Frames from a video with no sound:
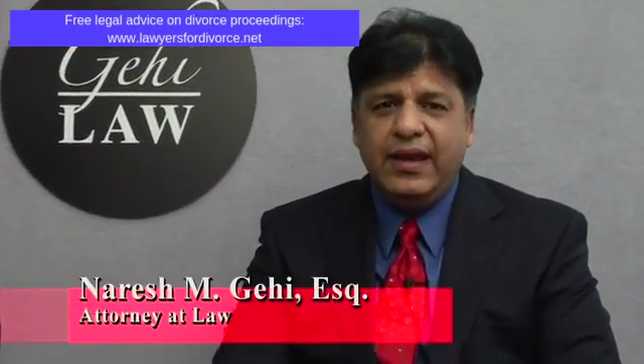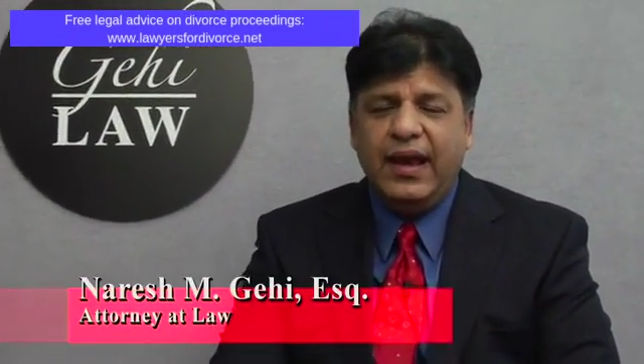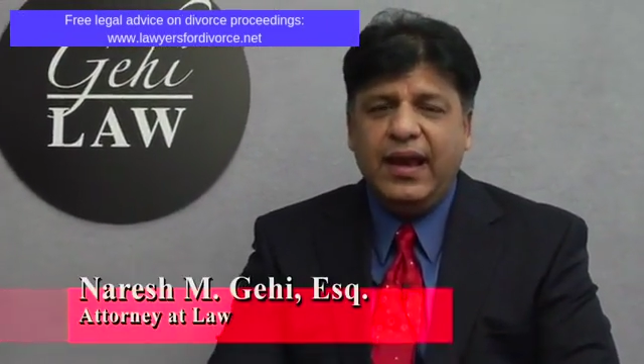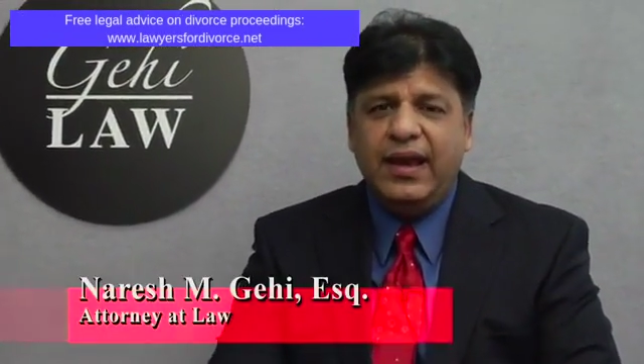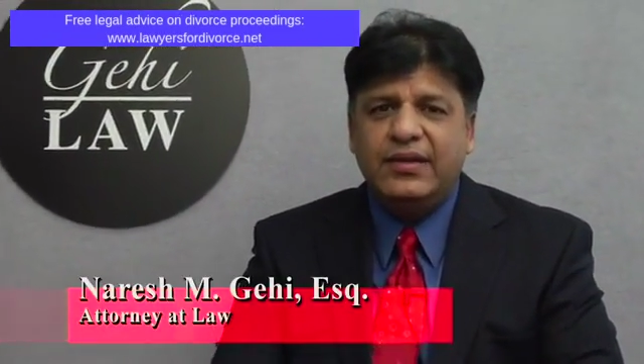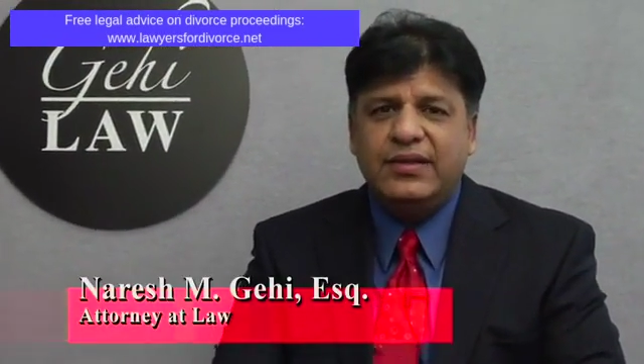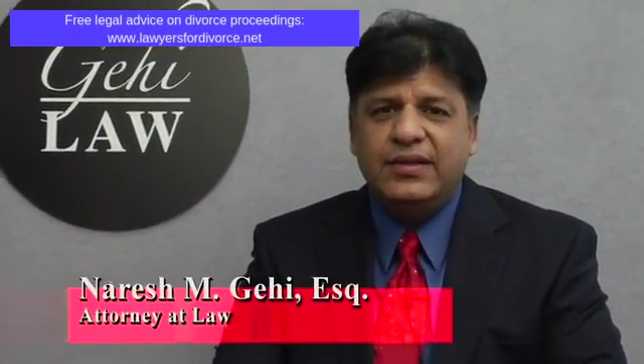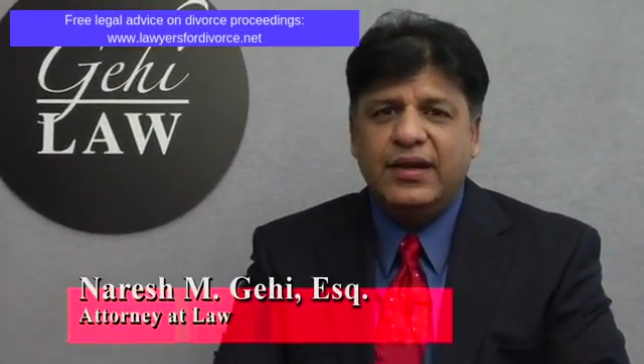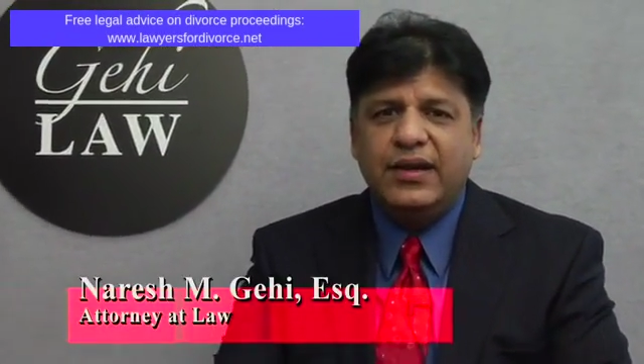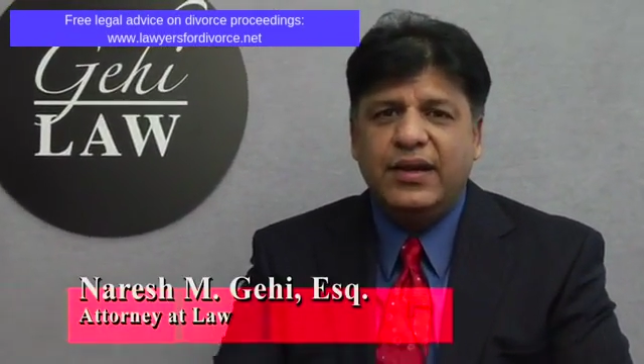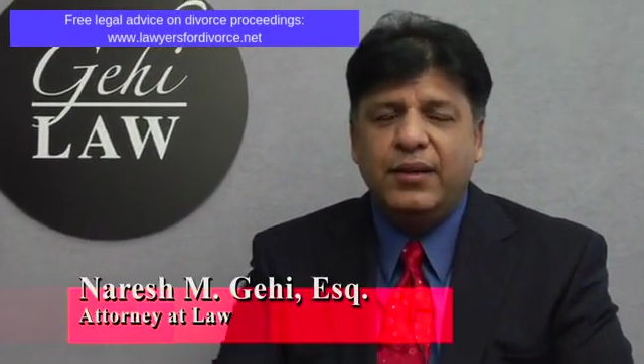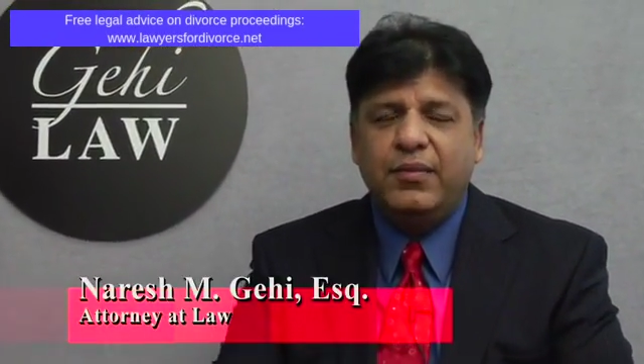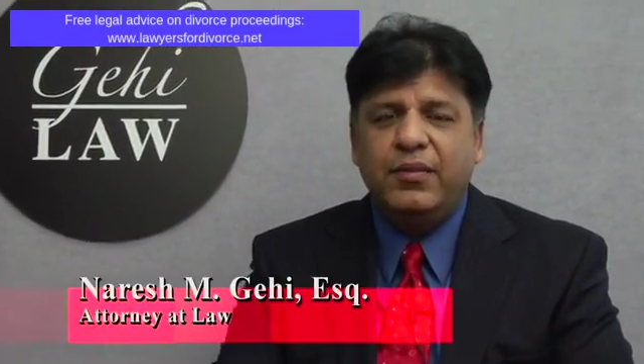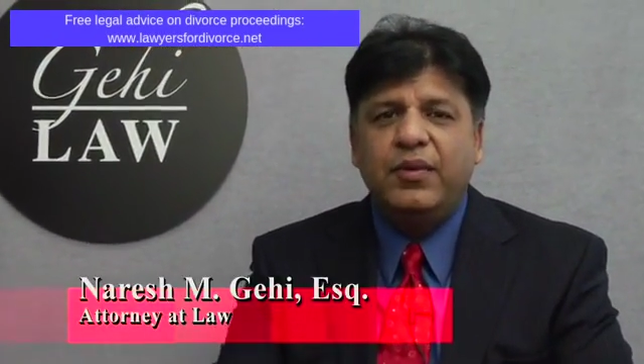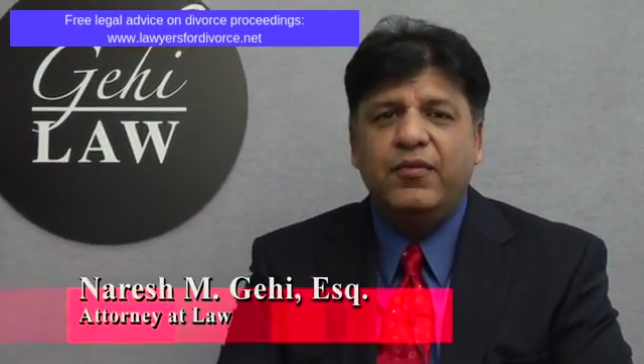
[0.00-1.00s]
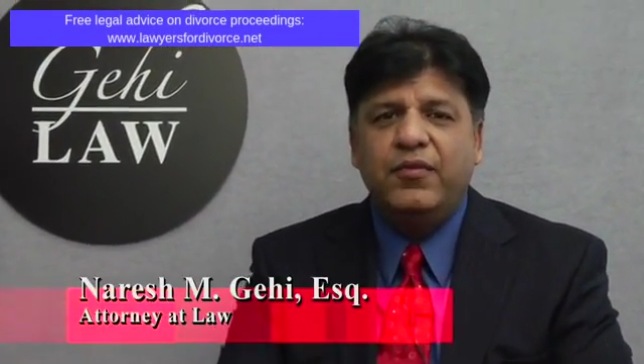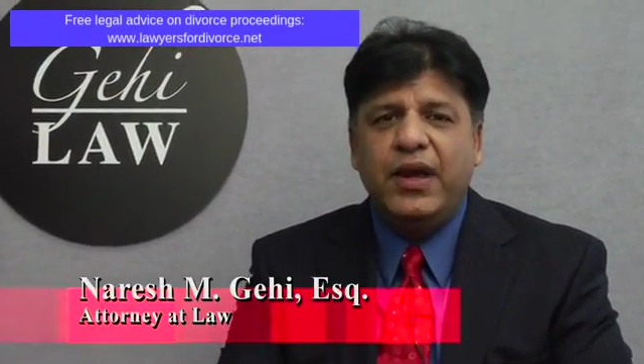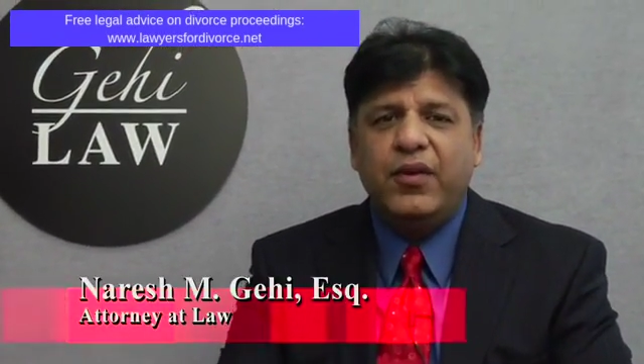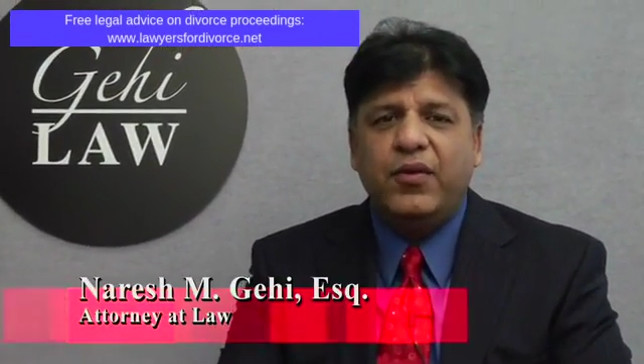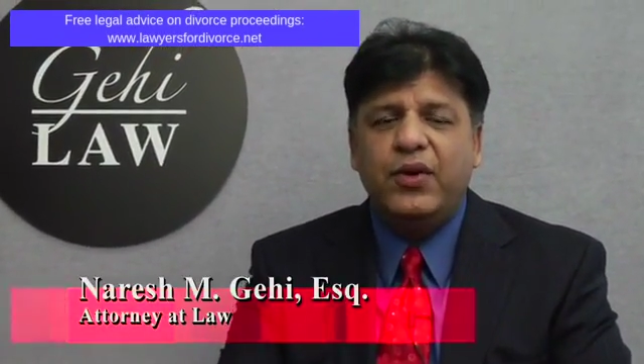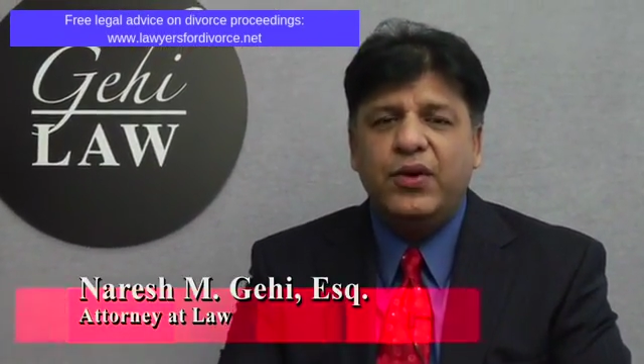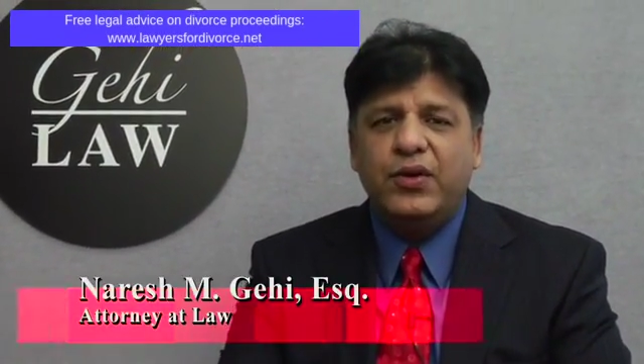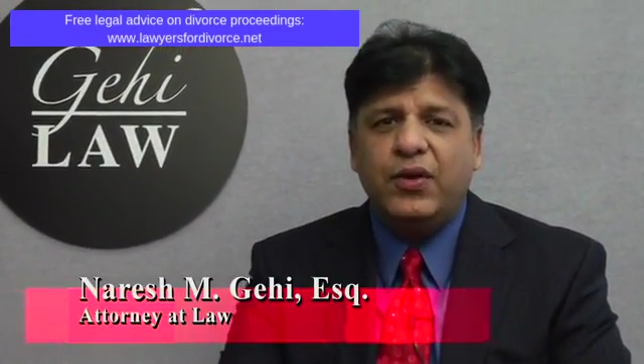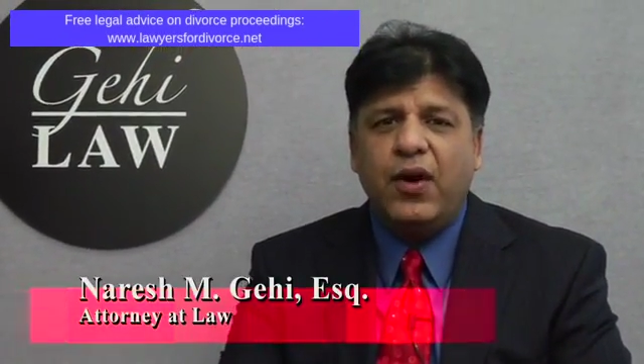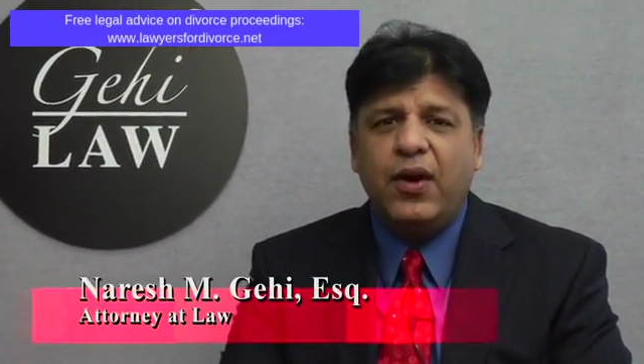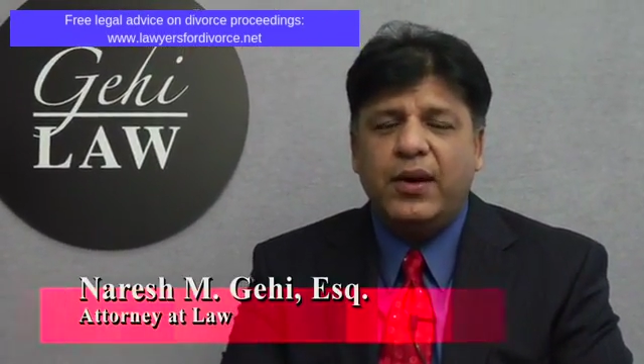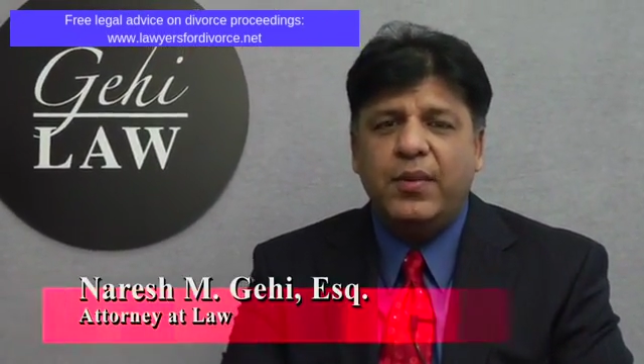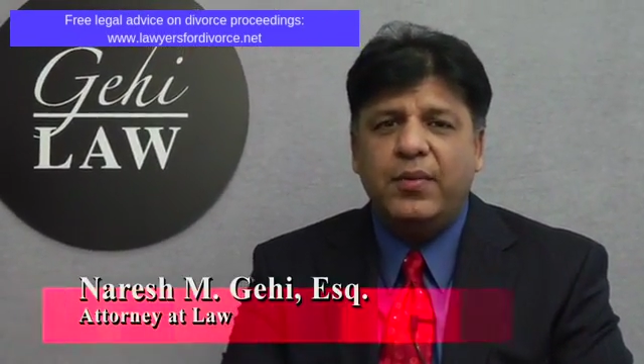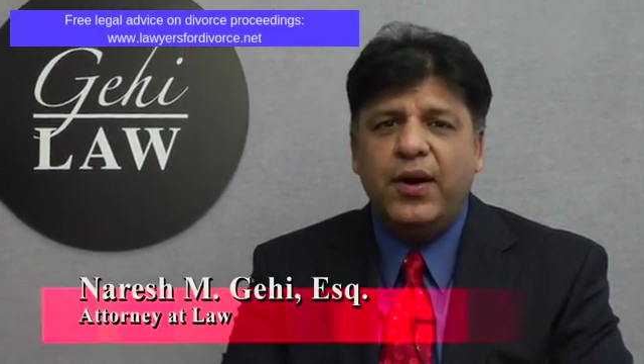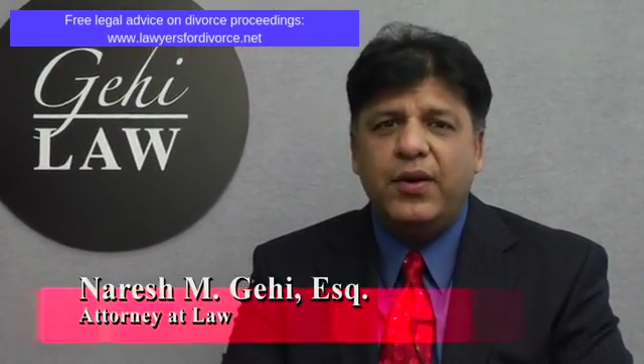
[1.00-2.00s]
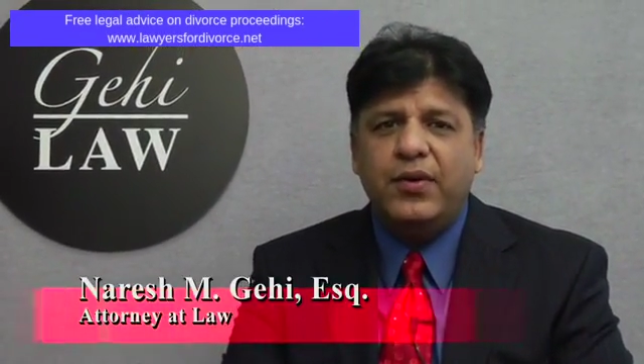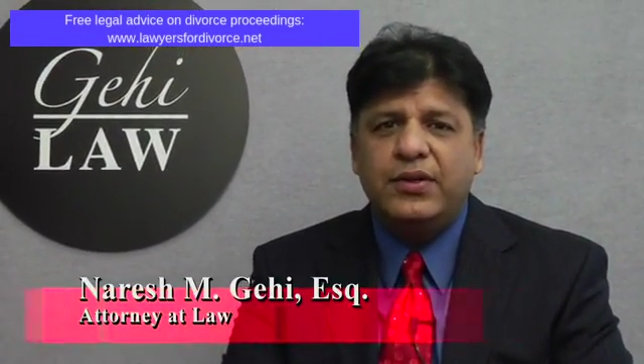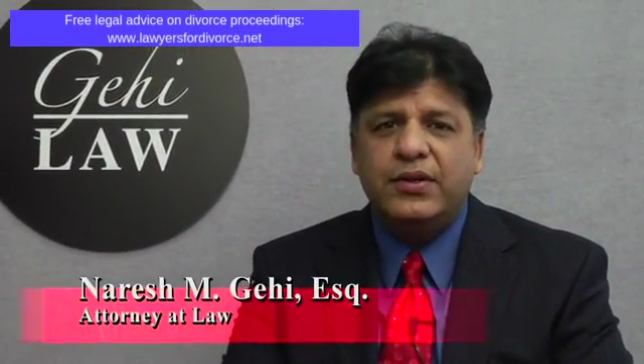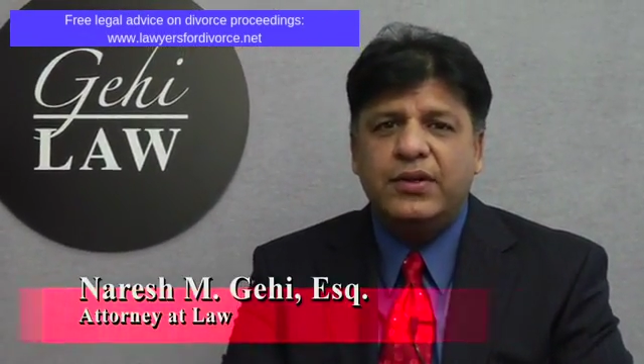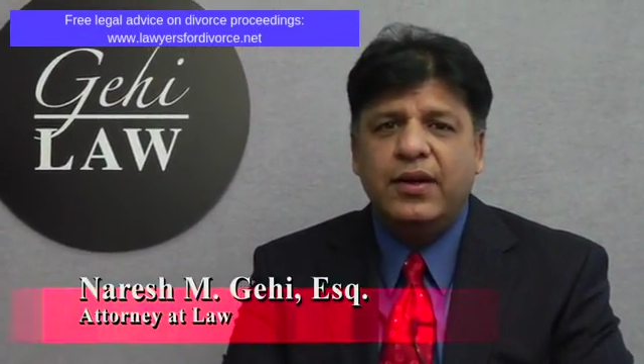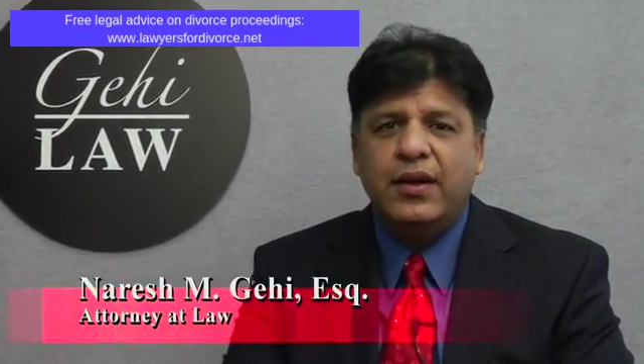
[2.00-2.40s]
and we are going to talk about